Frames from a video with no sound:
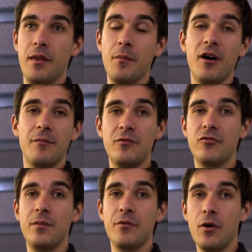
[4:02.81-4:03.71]
that might have been
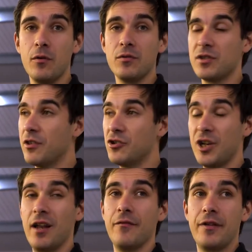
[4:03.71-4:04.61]
trimmed onto the
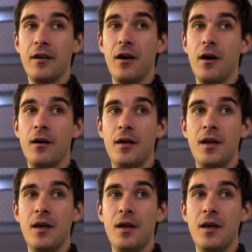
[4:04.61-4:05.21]
shell of the car.